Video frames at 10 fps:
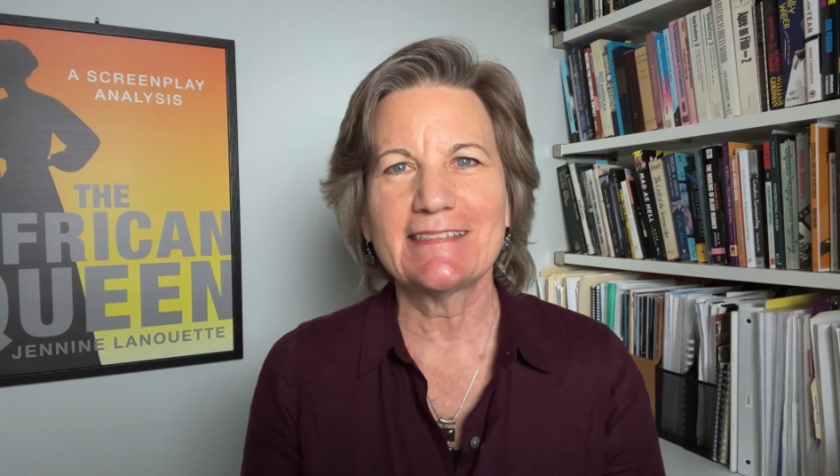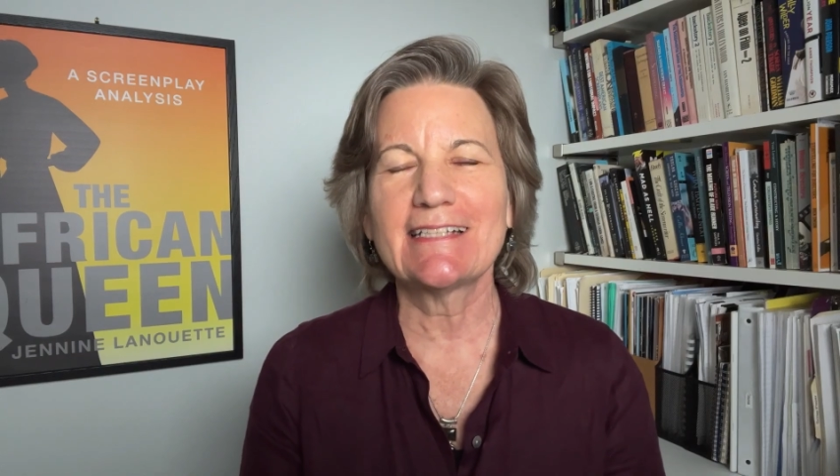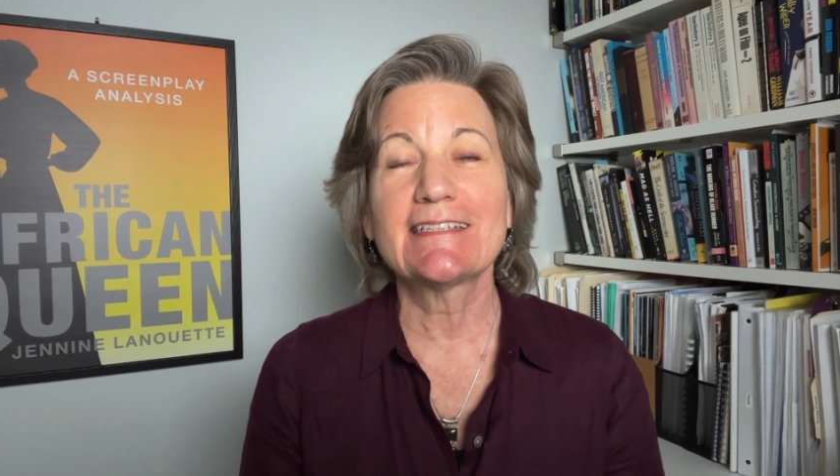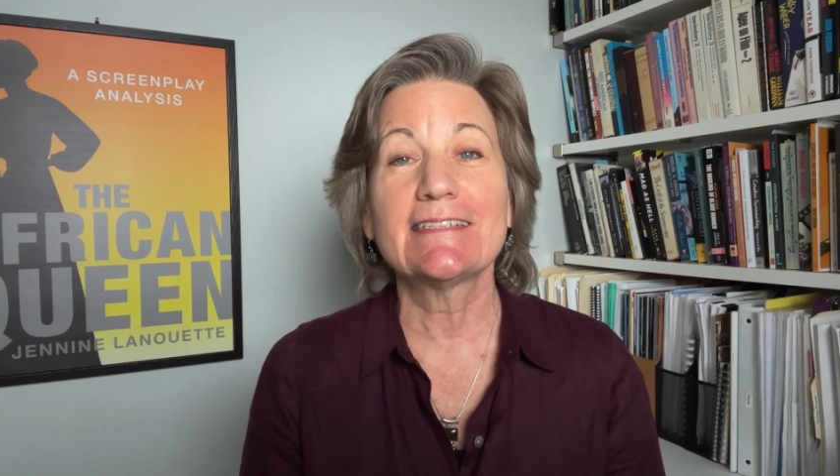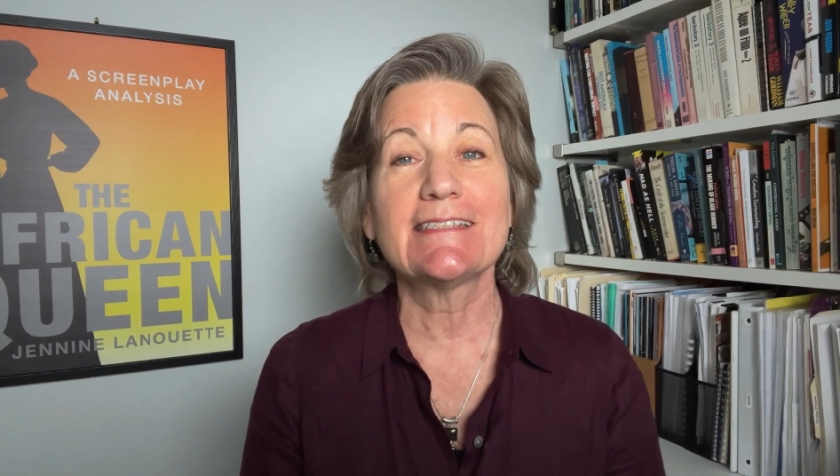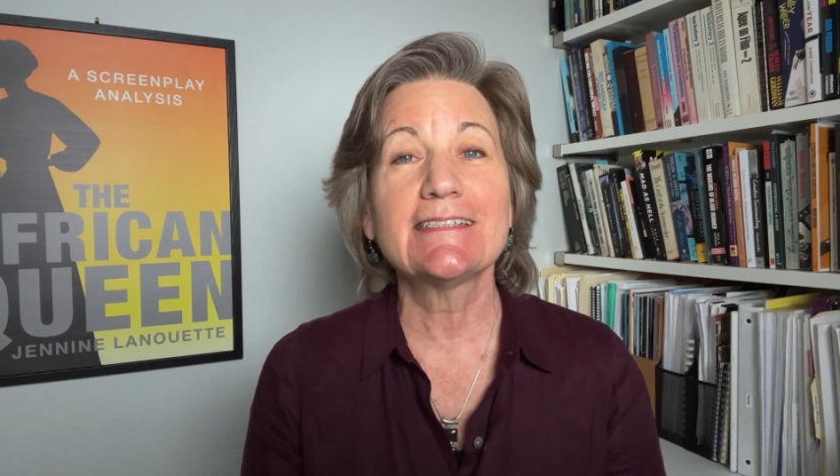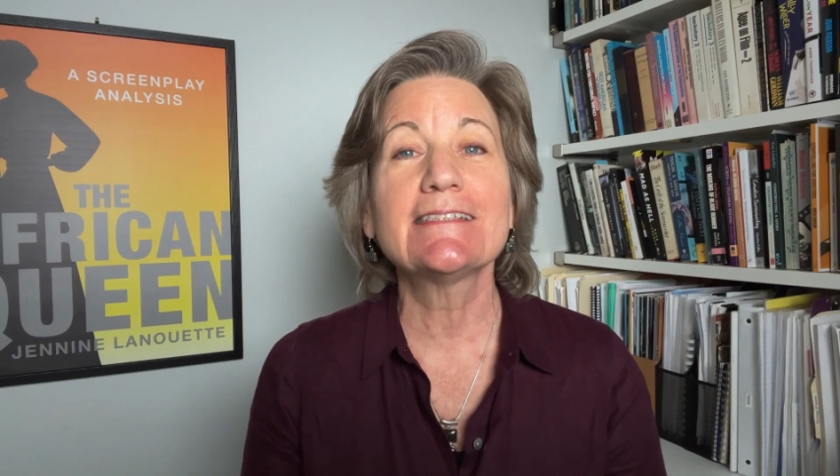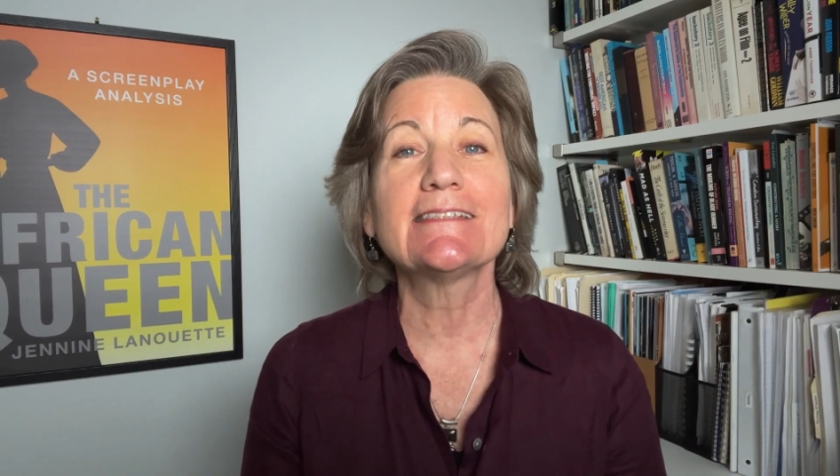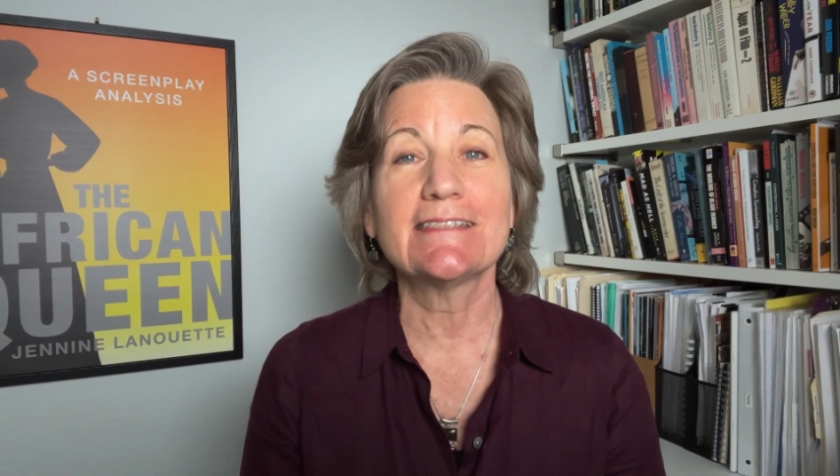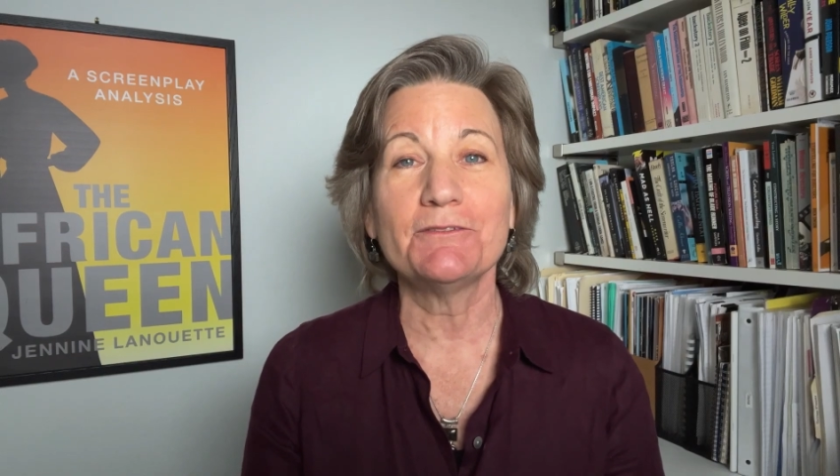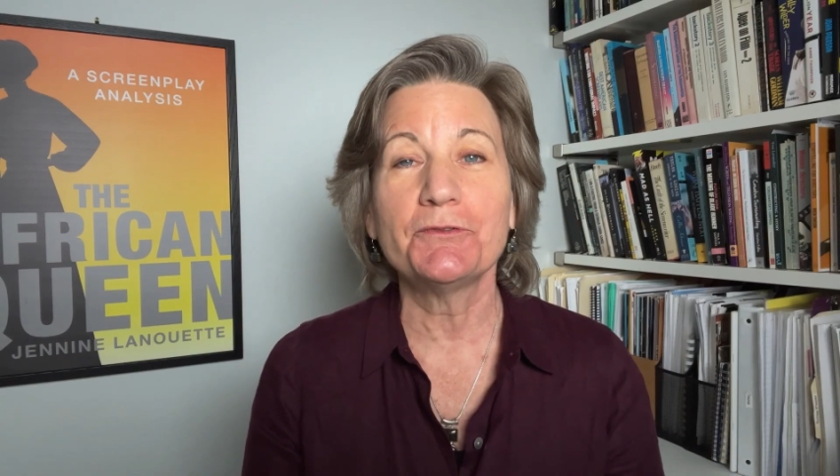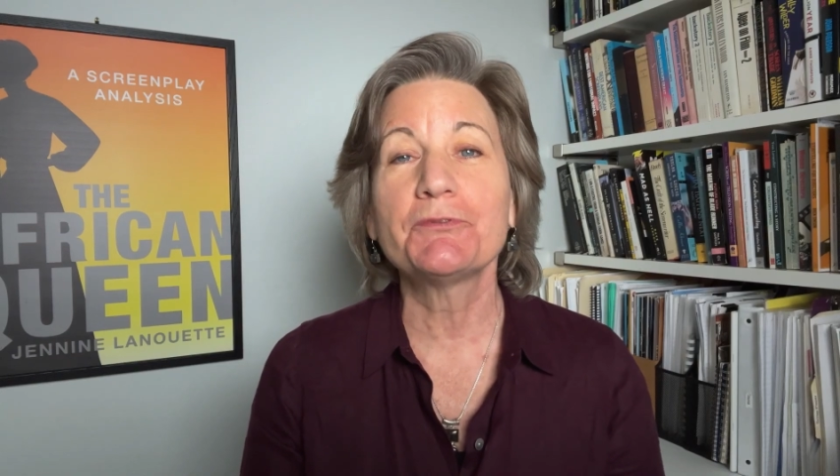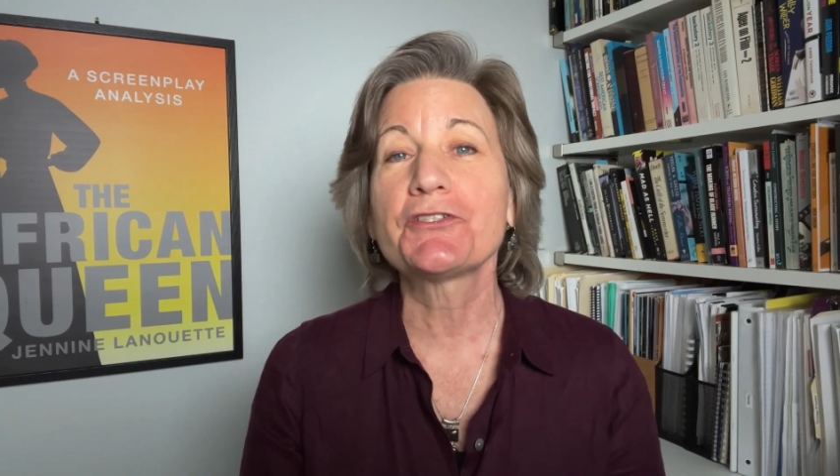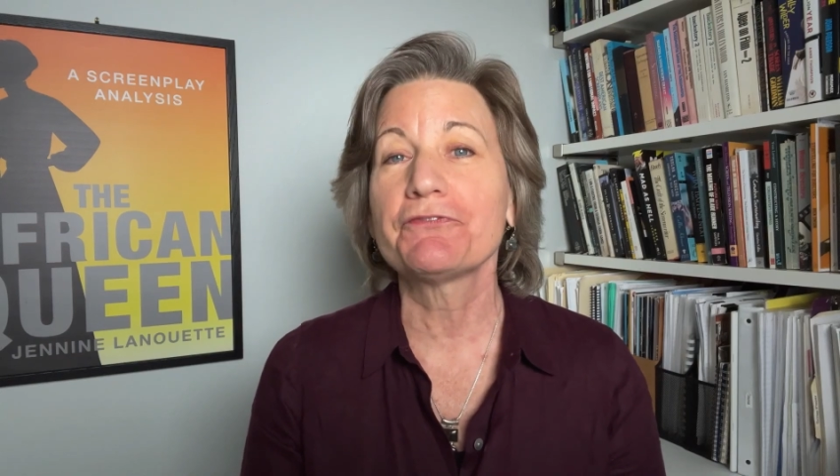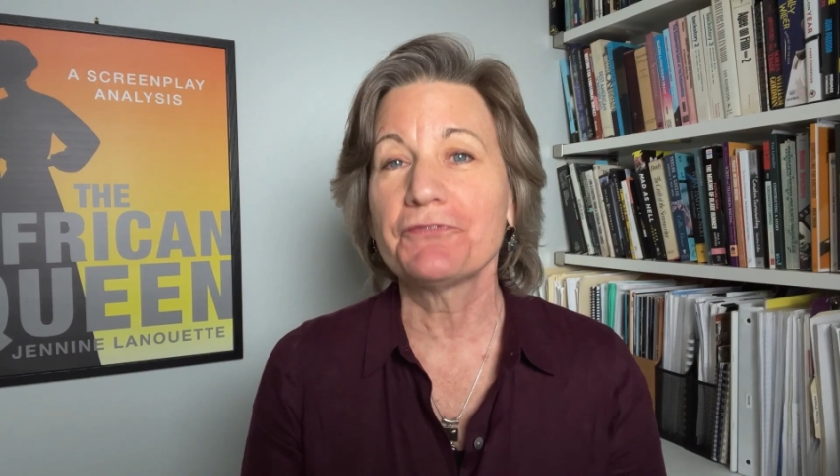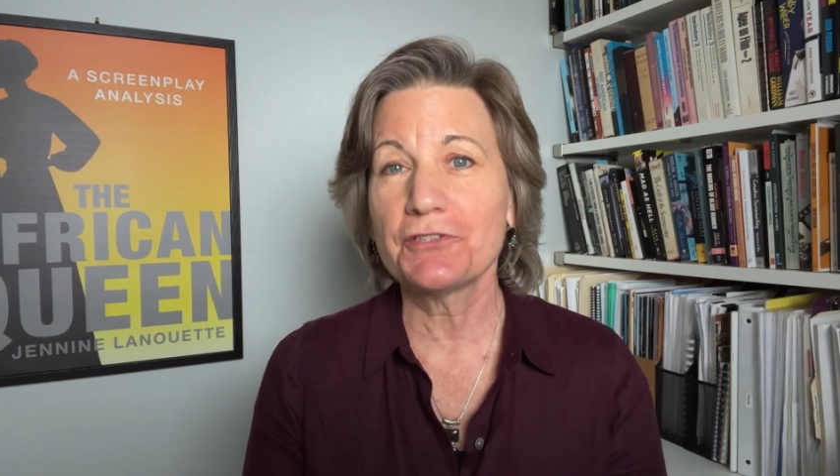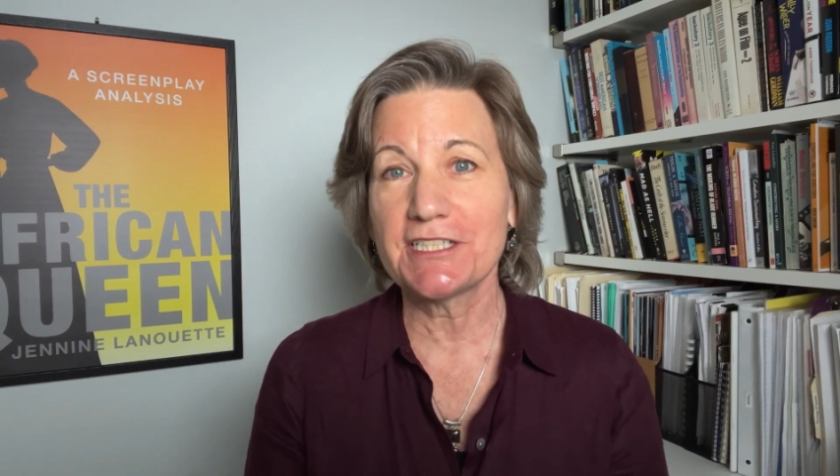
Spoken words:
at the consistency with which the first